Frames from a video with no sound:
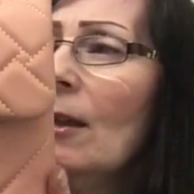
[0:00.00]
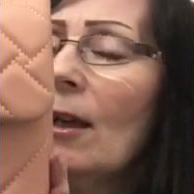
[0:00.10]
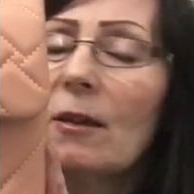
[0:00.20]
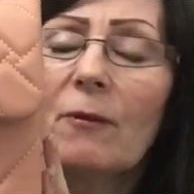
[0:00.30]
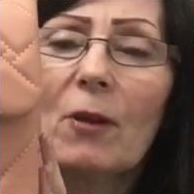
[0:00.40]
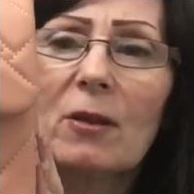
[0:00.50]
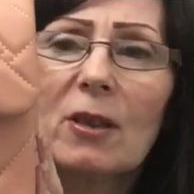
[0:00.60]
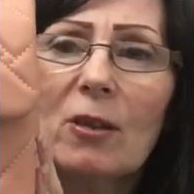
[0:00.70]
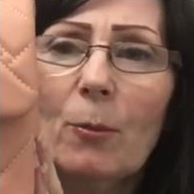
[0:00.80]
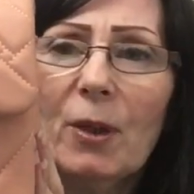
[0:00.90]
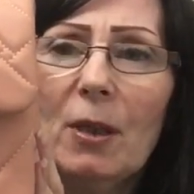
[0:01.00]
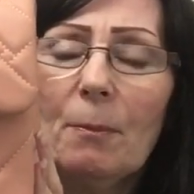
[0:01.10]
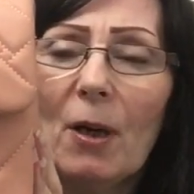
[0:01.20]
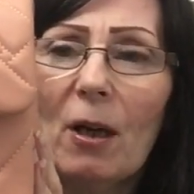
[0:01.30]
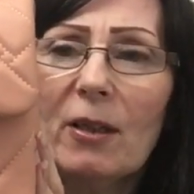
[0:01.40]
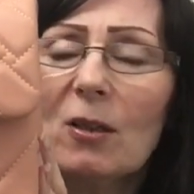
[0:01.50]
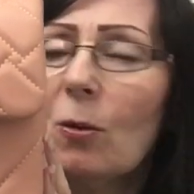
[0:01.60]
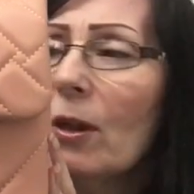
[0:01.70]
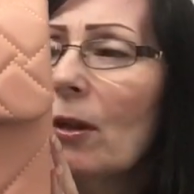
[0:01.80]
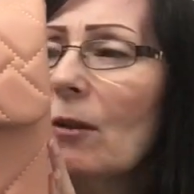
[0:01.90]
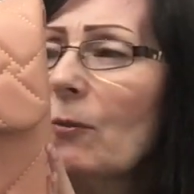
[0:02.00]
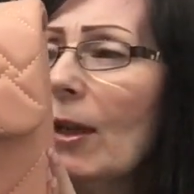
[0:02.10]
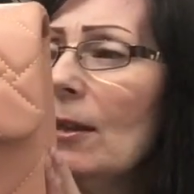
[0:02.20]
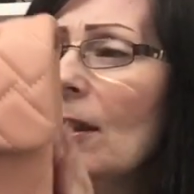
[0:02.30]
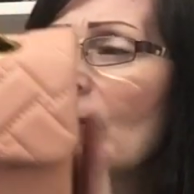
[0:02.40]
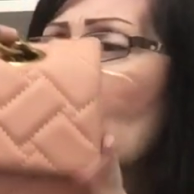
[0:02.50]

and they've got so many buys going on right now,